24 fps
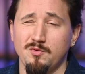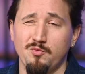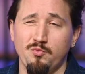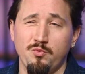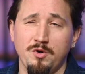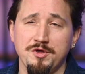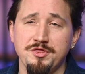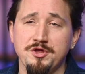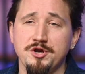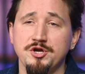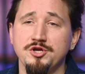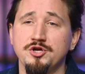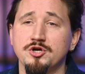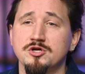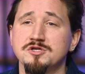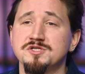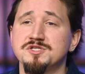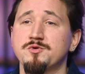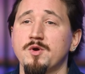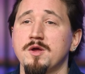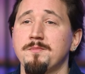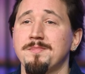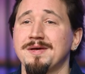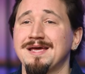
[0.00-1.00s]
Whether your
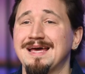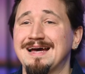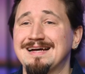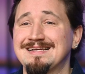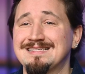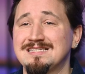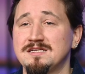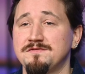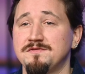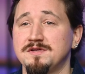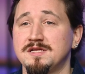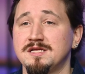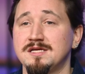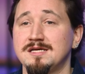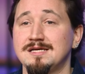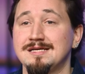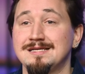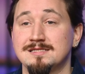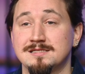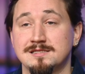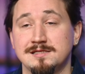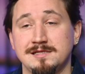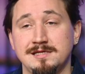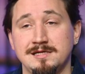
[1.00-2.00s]
scraping activity
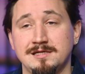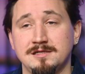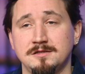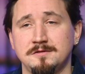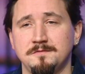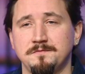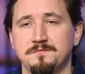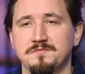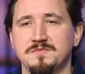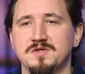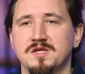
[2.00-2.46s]
is legal